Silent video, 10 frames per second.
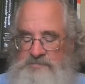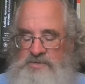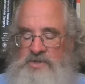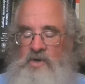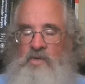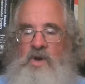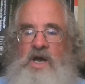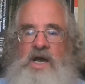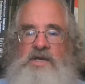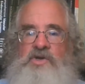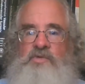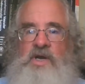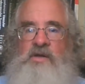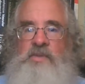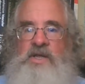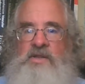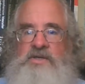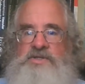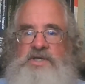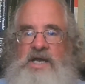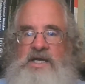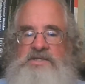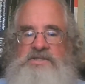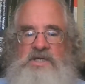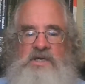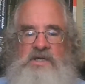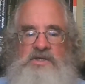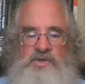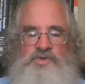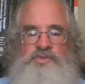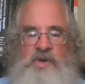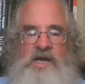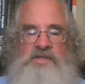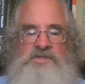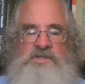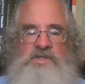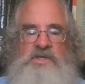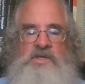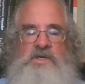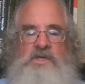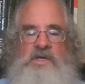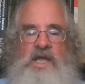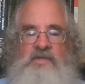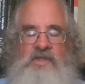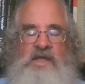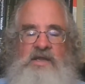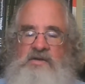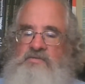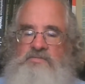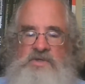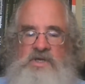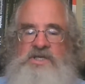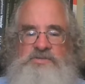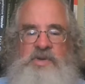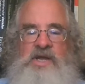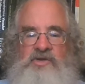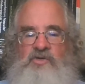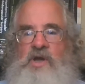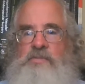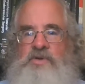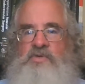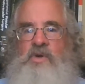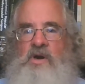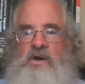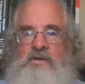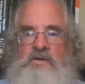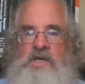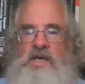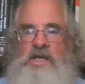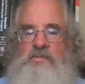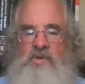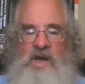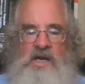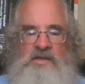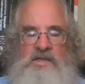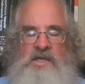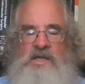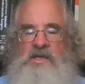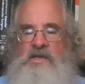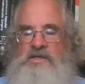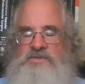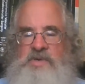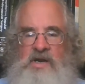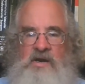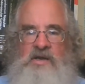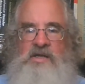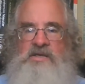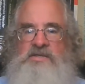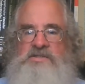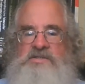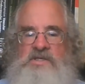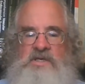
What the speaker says: So I do recommend that you guys use sprouts, and then expand your repertoire. Okay, broccoli, asparagus,